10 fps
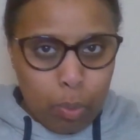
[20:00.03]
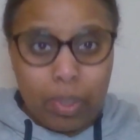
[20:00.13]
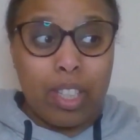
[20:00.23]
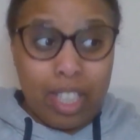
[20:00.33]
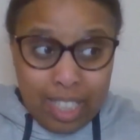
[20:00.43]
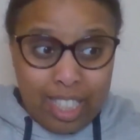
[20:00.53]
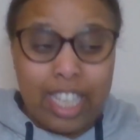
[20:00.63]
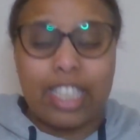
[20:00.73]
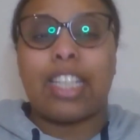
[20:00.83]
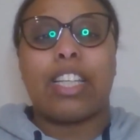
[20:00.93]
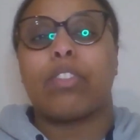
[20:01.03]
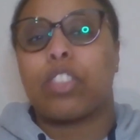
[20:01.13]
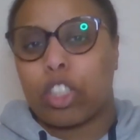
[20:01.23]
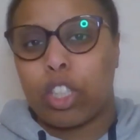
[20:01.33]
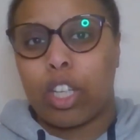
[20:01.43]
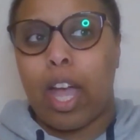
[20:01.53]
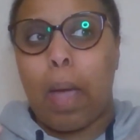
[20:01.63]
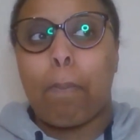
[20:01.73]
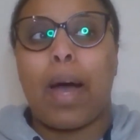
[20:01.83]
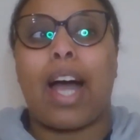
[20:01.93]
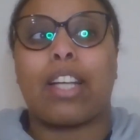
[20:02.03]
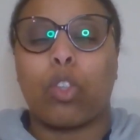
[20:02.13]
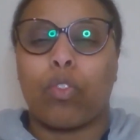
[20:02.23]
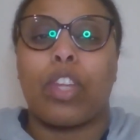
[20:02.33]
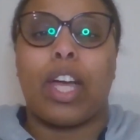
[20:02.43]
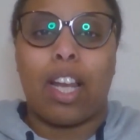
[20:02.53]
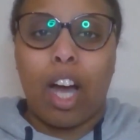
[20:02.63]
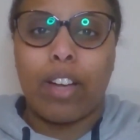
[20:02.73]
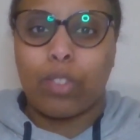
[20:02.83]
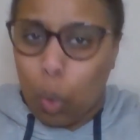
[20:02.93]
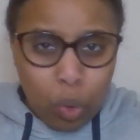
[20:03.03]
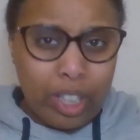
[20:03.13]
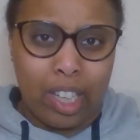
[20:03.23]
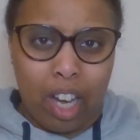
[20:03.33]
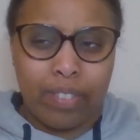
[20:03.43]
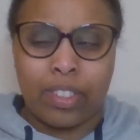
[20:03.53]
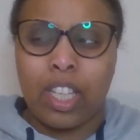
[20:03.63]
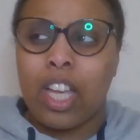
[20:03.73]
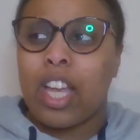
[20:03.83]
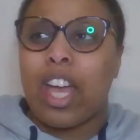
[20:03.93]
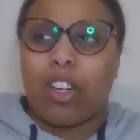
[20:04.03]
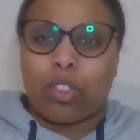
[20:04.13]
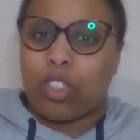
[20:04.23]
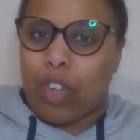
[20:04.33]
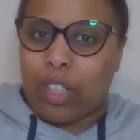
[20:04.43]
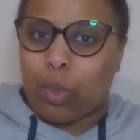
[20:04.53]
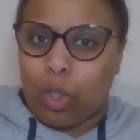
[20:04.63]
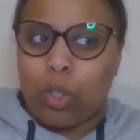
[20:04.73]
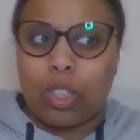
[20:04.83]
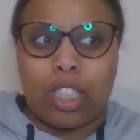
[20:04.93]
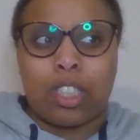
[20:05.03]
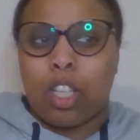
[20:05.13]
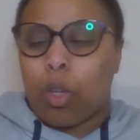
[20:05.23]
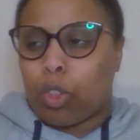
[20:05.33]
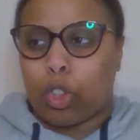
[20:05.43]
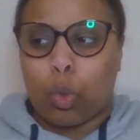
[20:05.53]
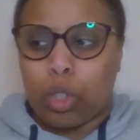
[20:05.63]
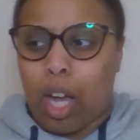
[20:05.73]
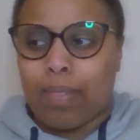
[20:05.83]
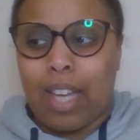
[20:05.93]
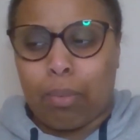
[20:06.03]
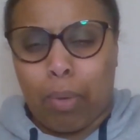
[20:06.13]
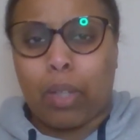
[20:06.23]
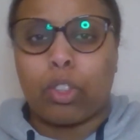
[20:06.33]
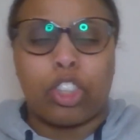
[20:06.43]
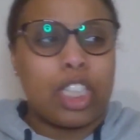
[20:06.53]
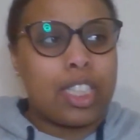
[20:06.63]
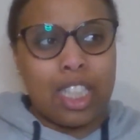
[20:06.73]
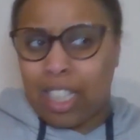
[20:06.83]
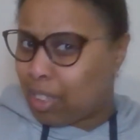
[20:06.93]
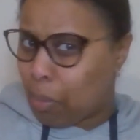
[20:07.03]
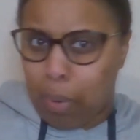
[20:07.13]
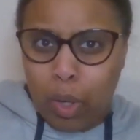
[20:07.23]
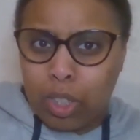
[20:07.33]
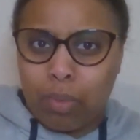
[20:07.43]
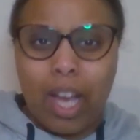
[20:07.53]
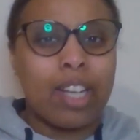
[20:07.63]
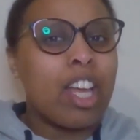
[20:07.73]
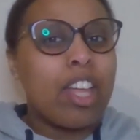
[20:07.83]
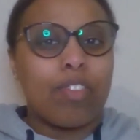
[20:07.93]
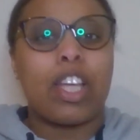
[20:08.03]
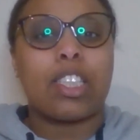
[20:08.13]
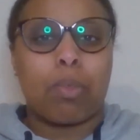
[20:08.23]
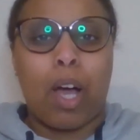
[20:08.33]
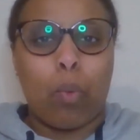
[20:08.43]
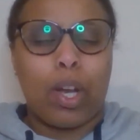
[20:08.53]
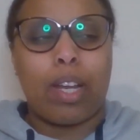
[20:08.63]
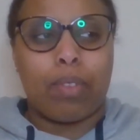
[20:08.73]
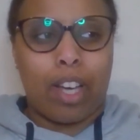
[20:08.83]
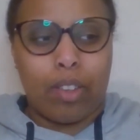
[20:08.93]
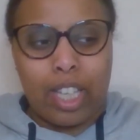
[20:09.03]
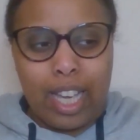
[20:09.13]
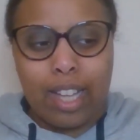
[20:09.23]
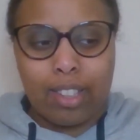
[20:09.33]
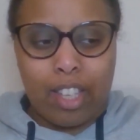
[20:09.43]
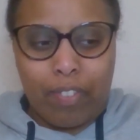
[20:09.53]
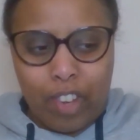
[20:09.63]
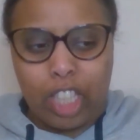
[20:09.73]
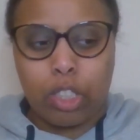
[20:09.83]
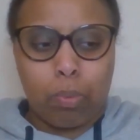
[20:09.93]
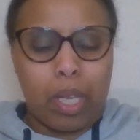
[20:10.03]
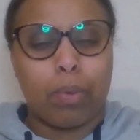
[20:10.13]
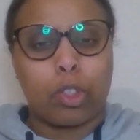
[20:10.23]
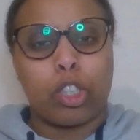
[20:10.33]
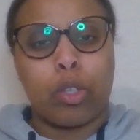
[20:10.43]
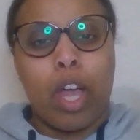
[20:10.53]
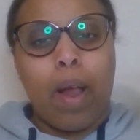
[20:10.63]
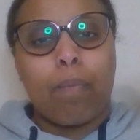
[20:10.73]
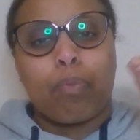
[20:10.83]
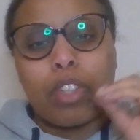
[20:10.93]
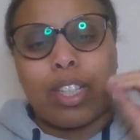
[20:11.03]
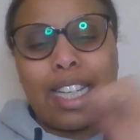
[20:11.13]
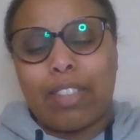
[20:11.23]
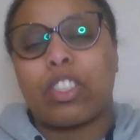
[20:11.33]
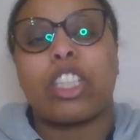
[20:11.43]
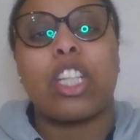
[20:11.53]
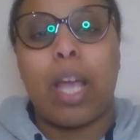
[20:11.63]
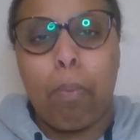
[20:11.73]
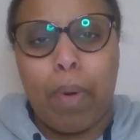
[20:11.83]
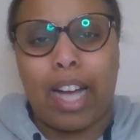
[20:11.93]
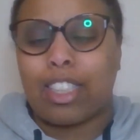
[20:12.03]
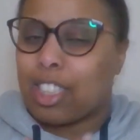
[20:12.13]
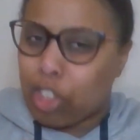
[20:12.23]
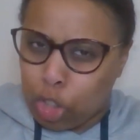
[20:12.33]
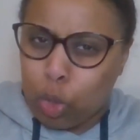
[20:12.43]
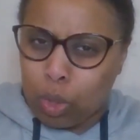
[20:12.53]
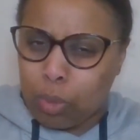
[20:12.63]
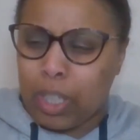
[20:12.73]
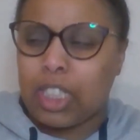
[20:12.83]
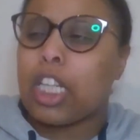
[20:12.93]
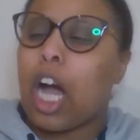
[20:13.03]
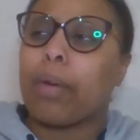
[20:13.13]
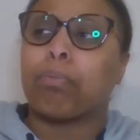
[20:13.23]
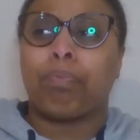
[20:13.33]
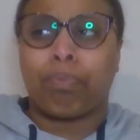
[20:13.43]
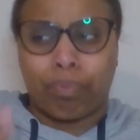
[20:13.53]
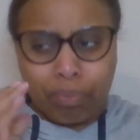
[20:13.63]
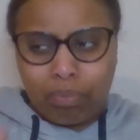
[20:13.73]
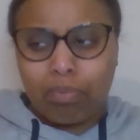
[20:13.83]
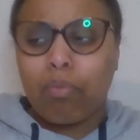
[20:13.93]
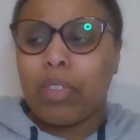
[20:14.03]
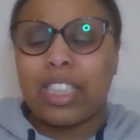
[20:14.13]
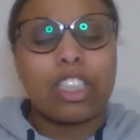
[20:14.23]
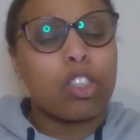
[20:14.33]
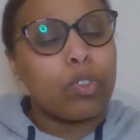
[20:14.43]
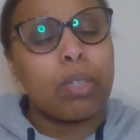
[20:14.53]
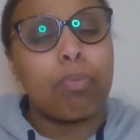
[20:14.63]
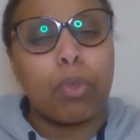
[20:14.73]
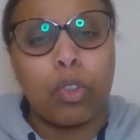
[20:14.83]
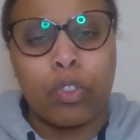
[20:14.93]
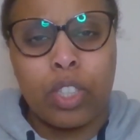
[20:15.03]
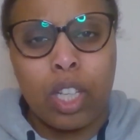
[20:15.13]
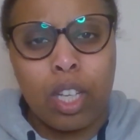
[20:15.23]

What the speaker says: he did leave such an impact on their lives, all their lives. And obviously Randall knows this, the short time he had back with Jesse, the postman, things about William, how he had the effect to be able to leave such an impact in such a short space of time. This obviously moved